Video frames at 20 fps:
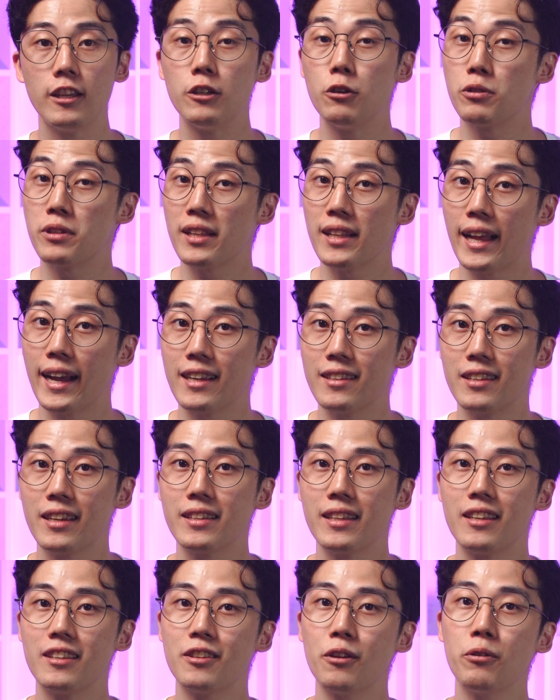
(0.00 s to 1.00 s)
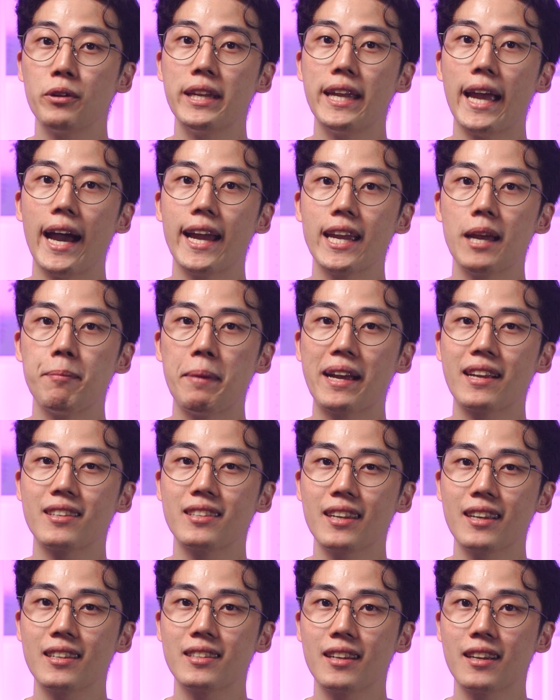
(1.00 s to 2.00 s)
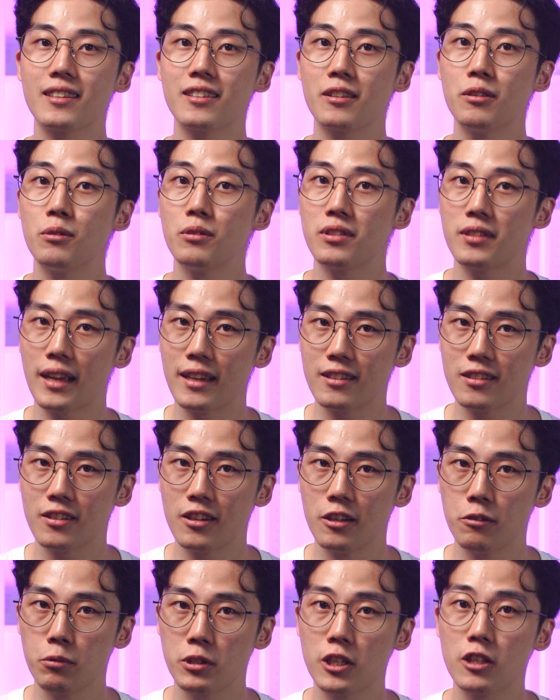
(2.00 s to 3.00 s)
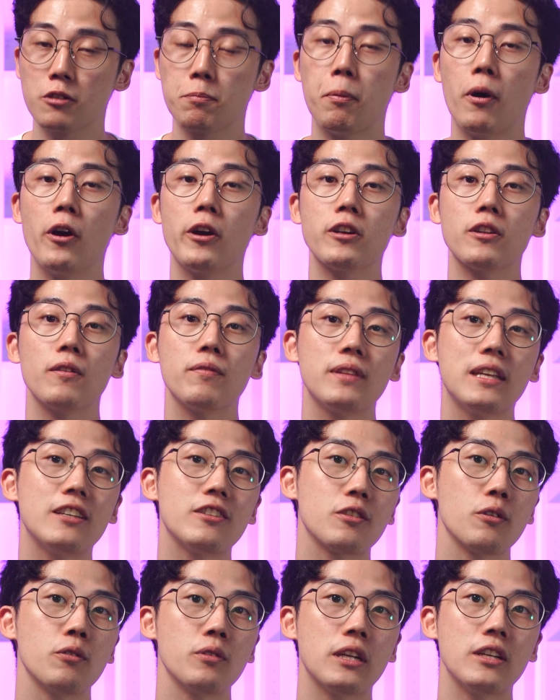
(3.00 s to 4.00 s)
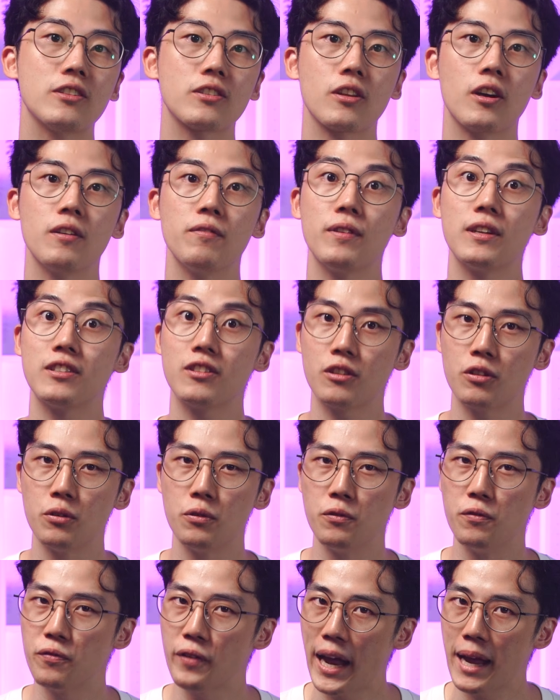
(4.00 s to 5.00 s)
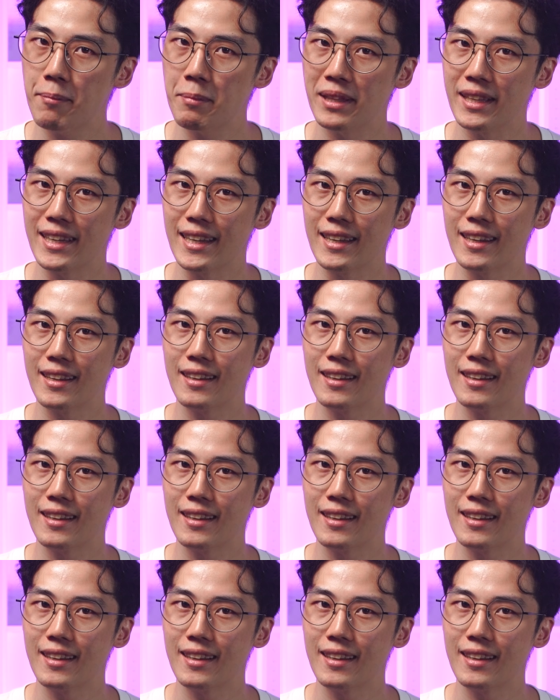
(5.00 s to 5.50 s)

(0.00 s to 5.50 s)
utilizing the Sony IMX662 sensor, which is part of the Sony Starvis 2 family.